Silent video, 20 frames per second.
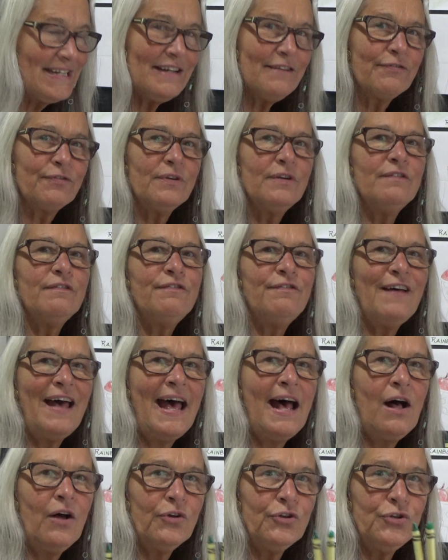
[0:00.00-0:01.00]
different
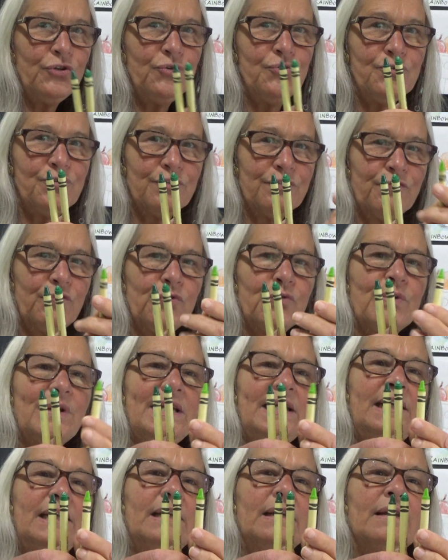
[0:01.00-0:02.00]
values of
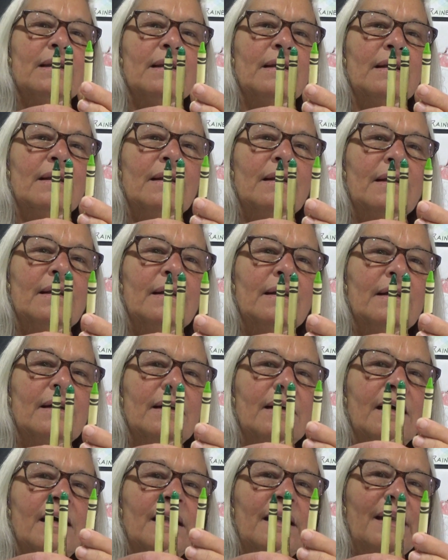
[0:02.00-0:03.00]
green.
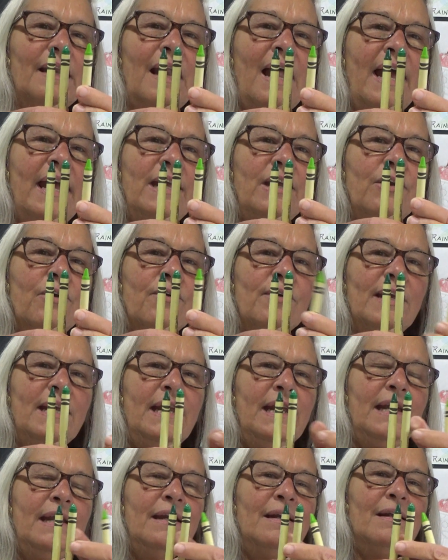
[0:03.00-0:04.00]
A light
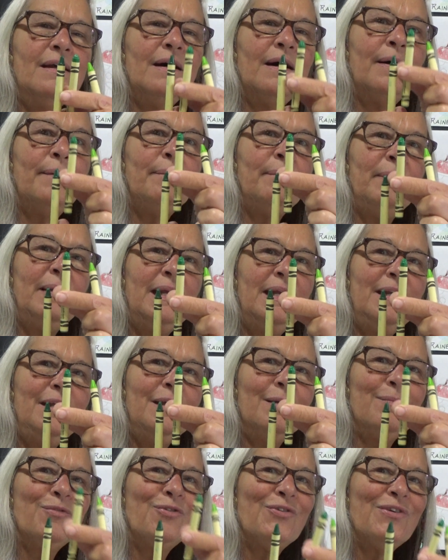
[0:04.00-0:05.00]
green, a
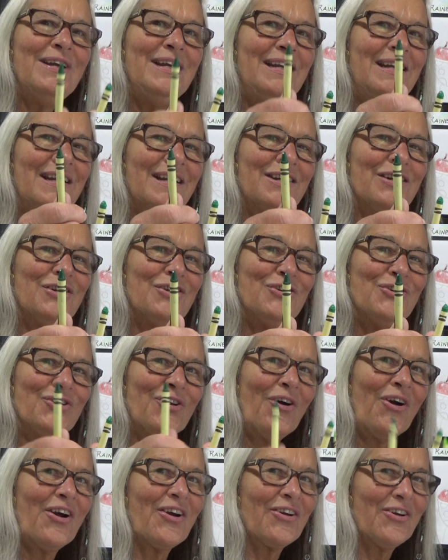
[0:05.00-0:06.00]
medium green, and a
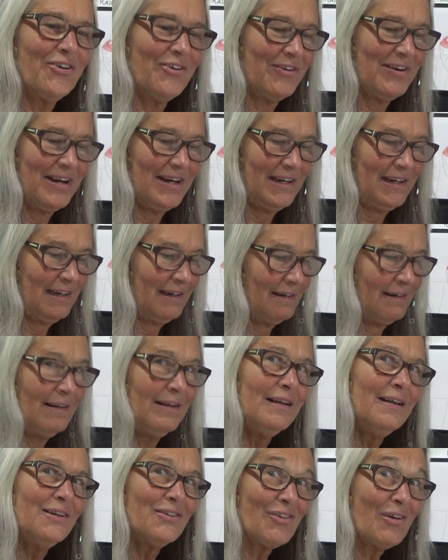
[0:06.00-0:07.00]
dark green.
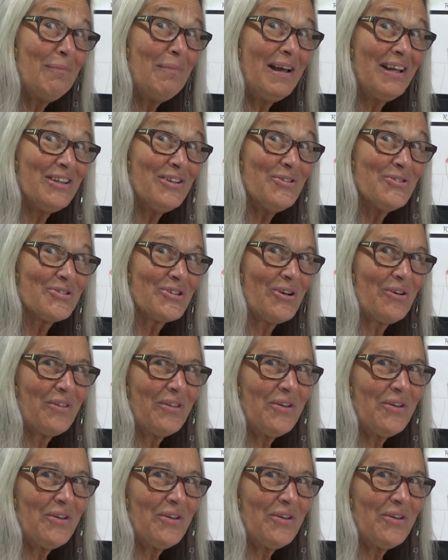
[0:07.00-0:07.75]
I might use all